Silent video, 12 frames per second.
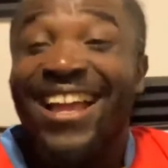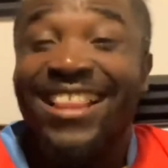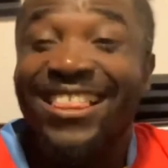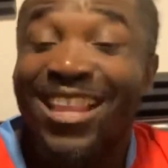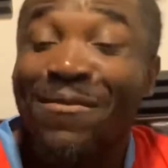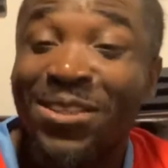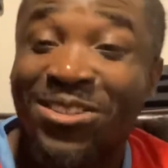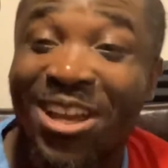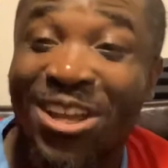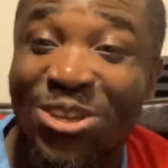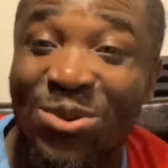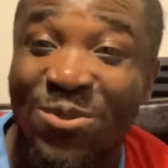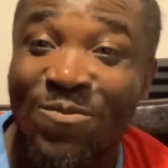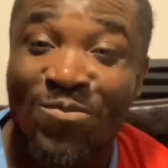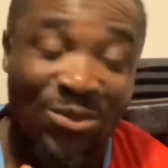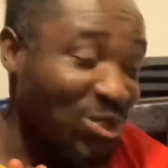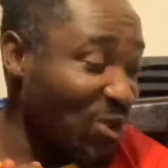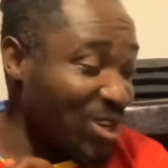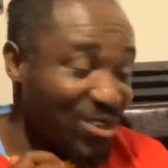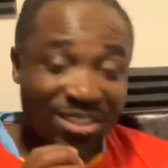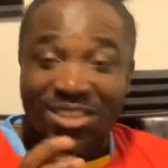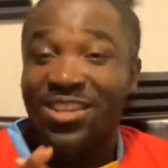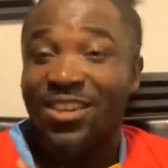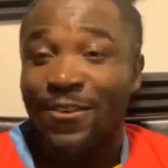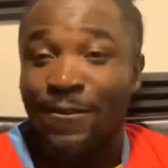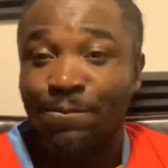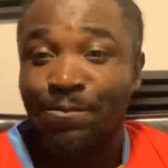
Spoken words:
Let me tell you. So here's the deal.